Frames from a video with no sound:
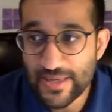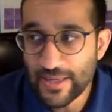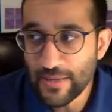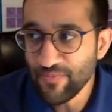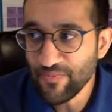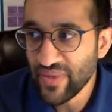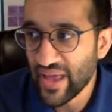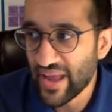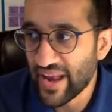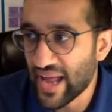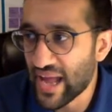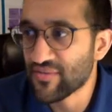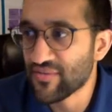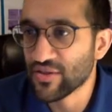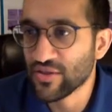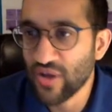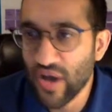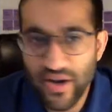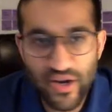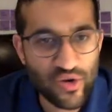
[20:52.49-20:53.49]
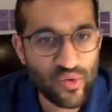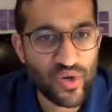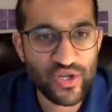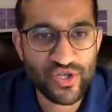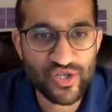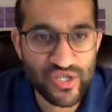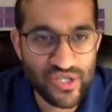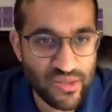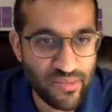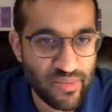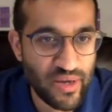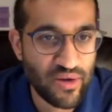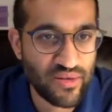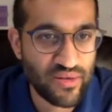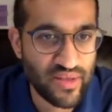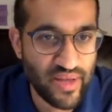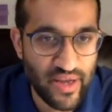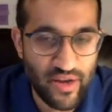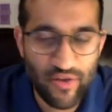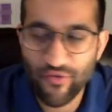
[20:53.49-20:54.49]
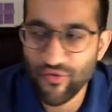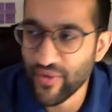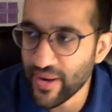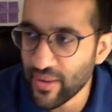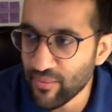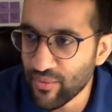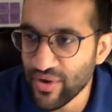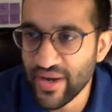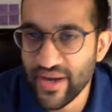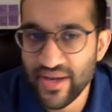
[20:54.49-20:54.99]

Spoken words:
and I have a lot of questions about like frame rates,